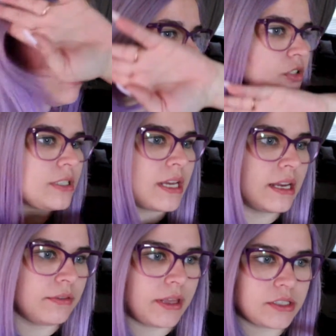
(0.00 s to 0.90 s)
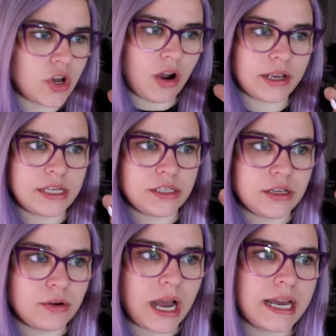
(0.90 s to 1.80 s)
Just kind of like talking
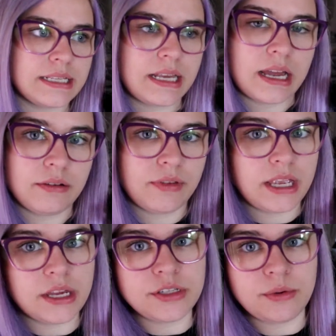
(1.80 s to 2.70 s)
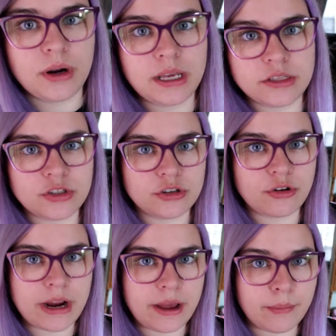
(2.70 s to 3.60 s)
to you guys, kind of like I do on
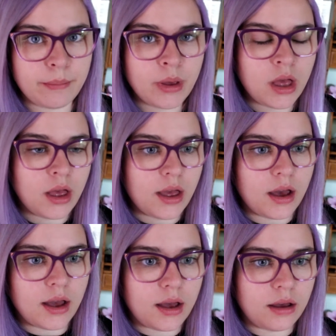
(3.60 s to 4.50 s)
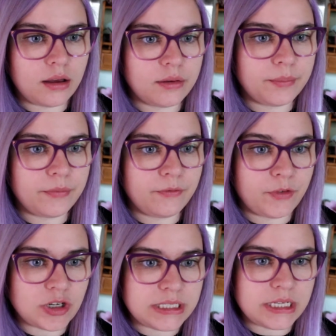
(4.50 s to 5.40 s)
Instagram,
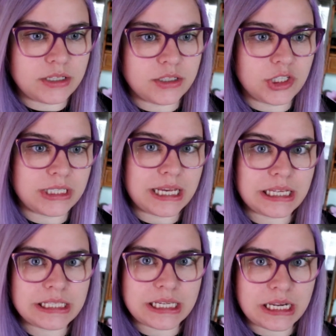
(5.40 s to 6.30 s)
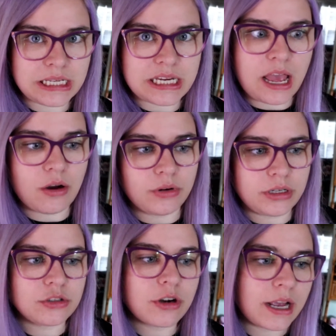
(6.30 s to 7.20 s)
versus just like sitting down
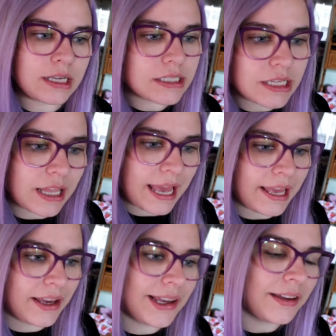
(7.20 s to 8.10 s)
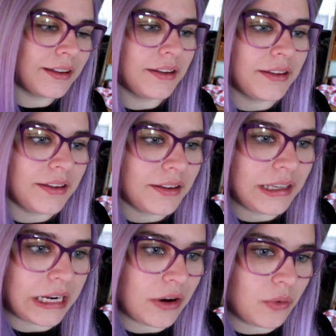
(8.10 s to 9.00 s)
and trying to like,
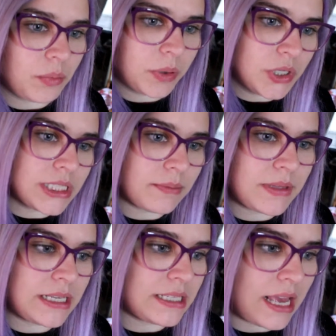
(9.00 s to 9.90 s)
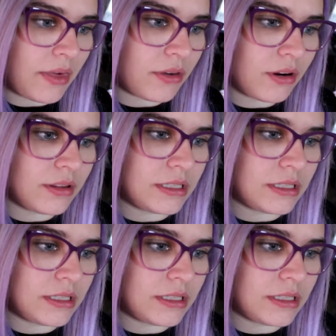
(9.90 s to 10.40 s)
you know, put something together.